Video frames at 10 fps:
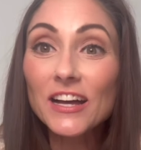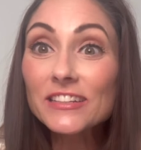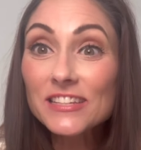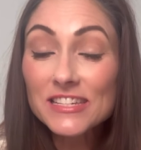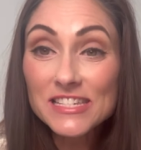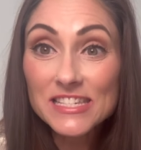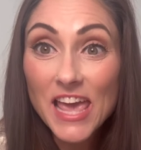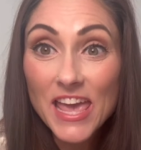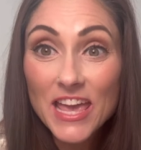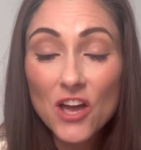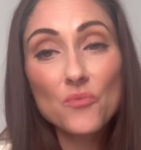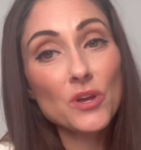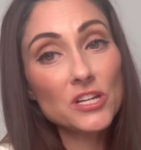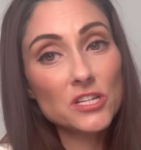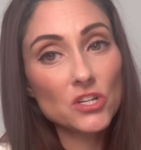Today I
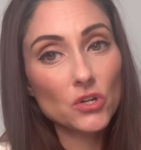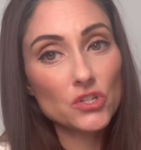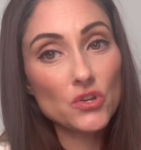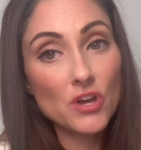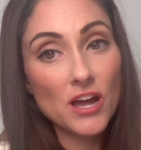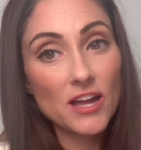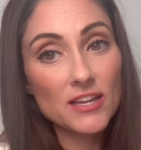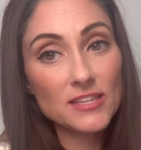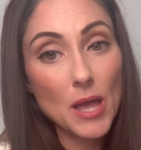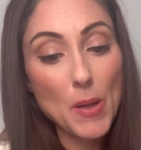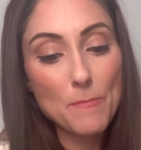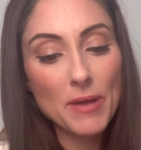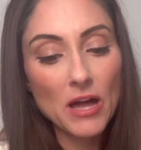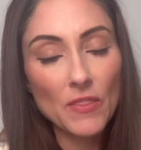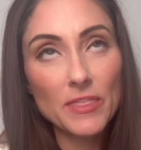wanted to talk to you guys
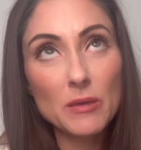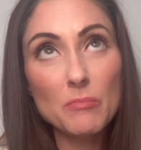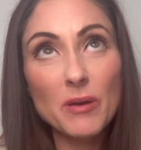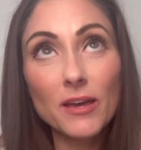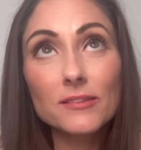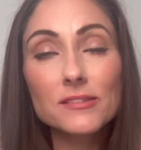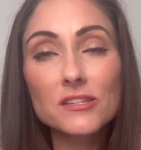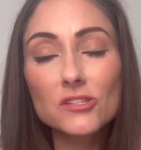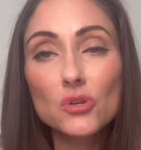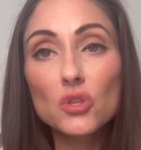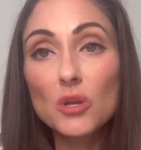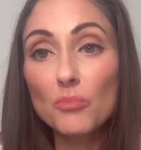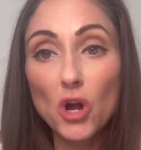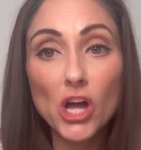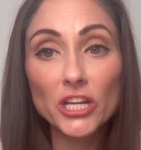about the best soothing
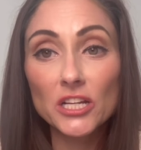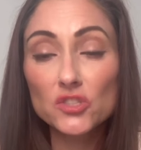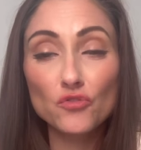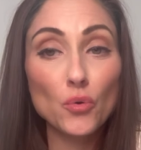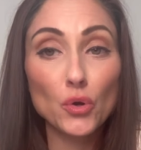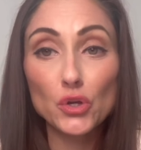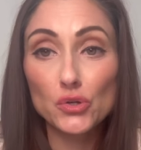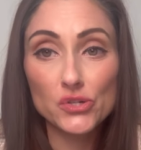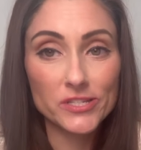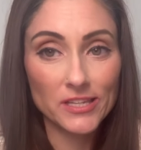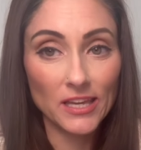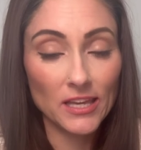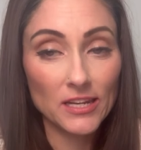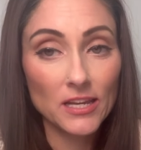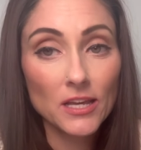products for your
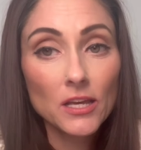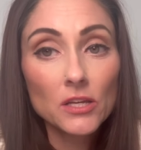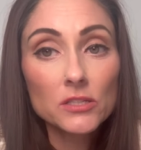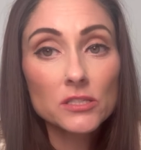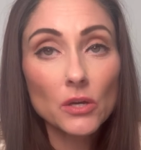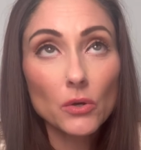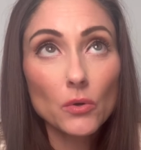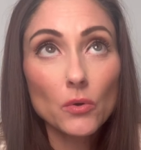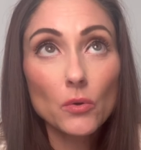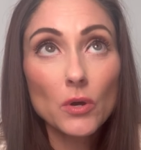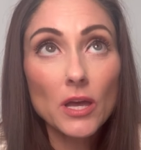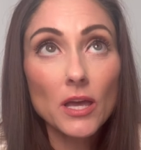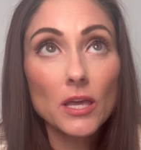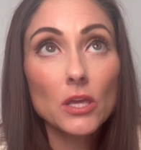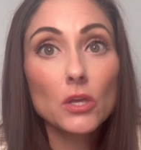skin. So
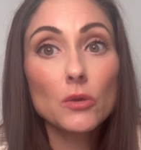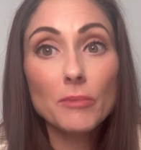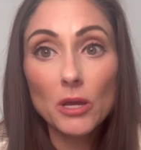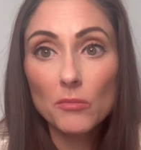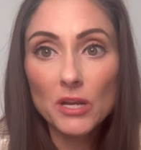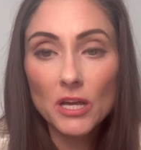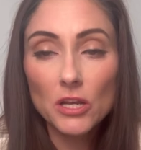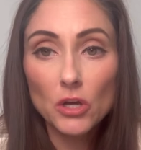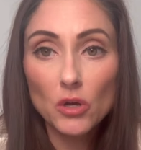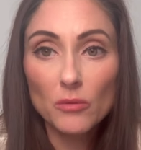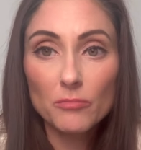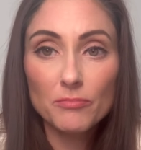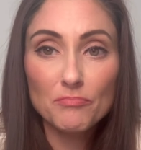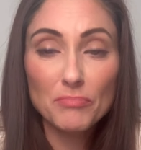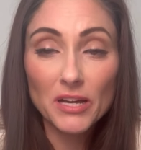you may or may not know,
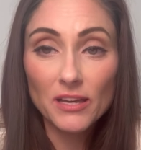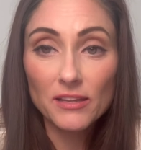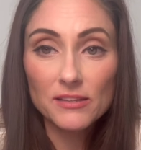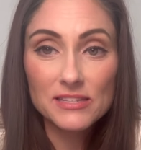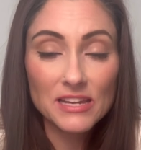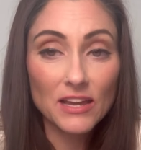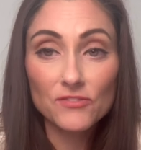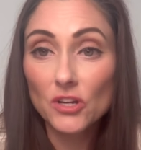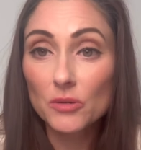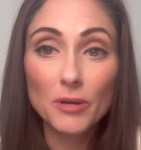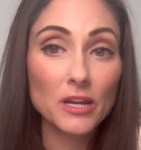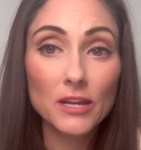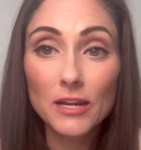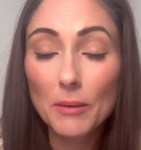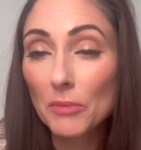but I've talked about
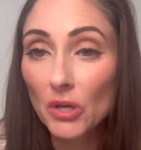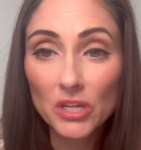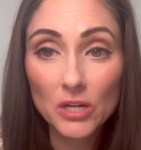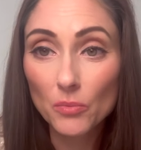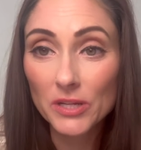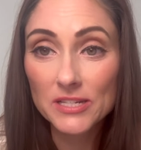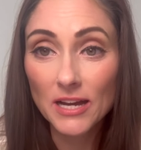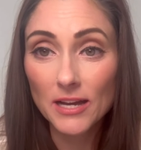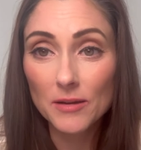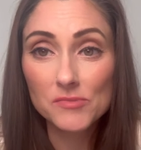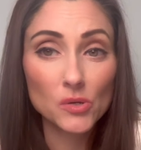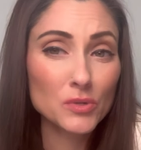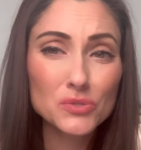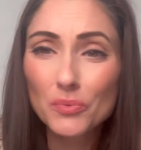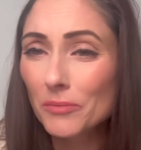it 1,000,001 times. So
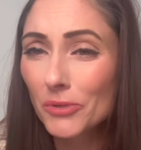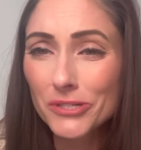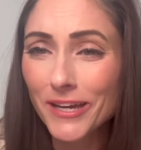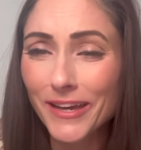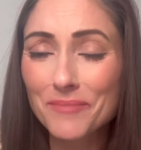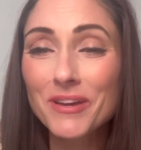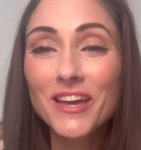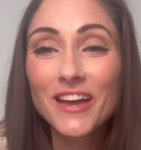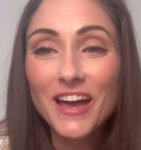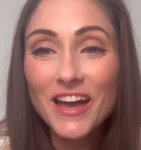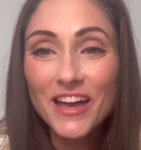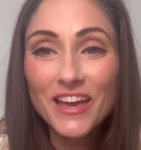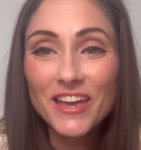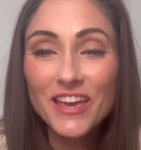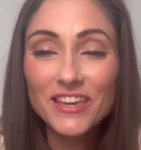what's one more time?
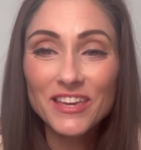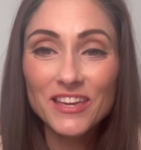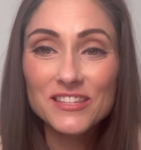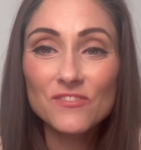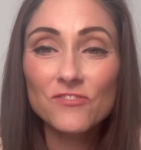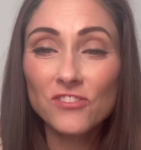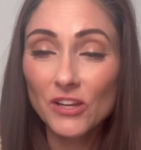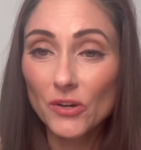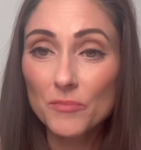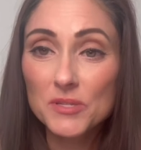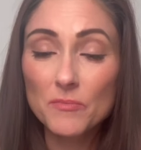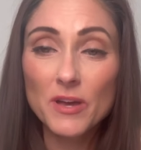I get flare-ups of my